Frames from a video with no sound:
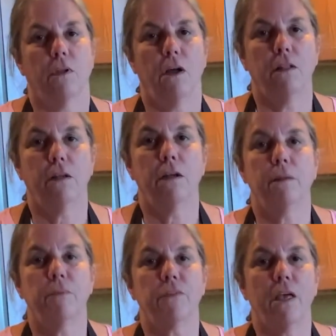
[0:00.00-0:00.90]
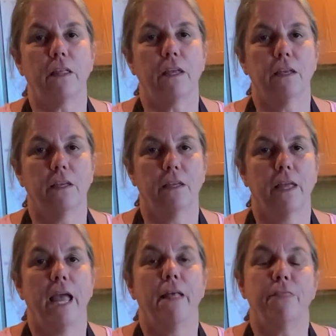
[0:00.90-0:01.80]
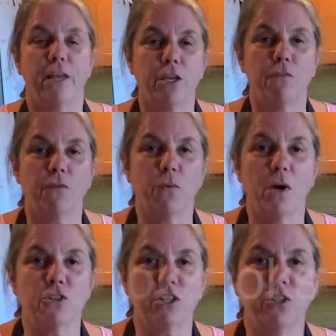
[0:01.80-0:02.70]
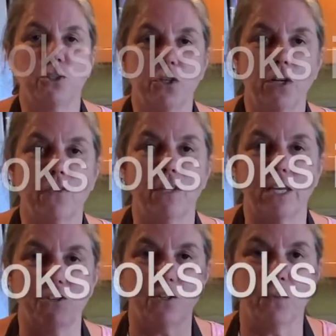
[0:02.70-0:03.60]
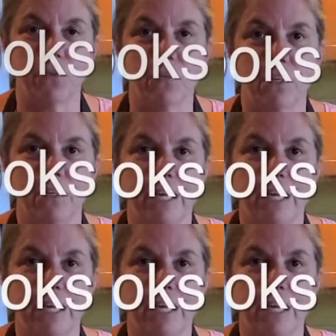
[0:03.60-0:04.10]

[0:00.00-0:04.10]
a la Miss Kelly. And thank you for watching Two Cooks in the Kitchen. We'll see you